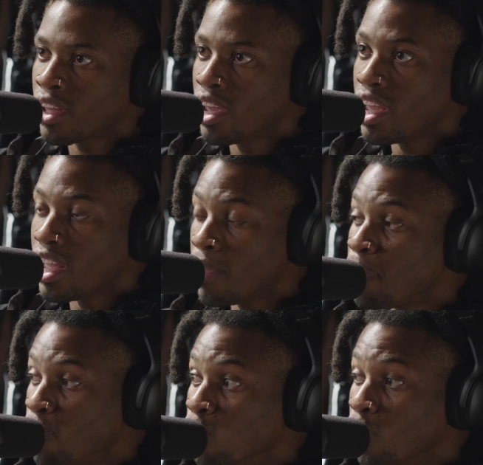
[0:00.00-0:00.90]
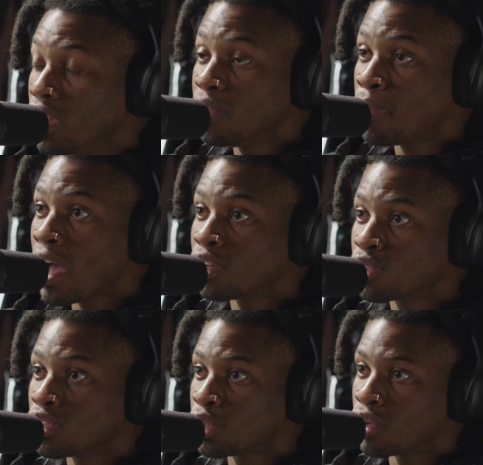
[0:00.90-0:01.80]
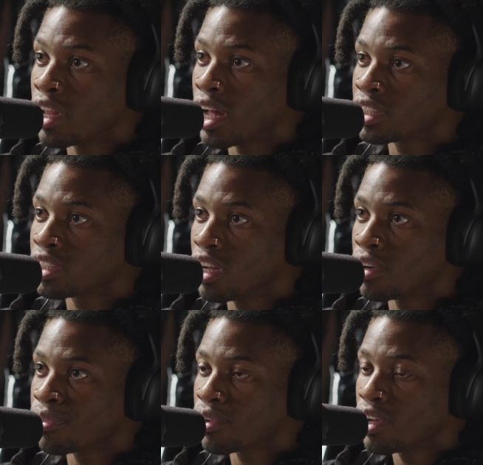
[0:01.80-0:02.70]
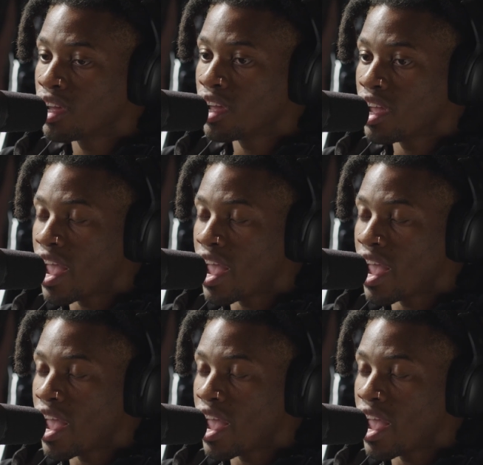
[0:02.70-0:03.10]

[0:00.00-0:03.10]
it really piles onto a lot of stuff. Yeah.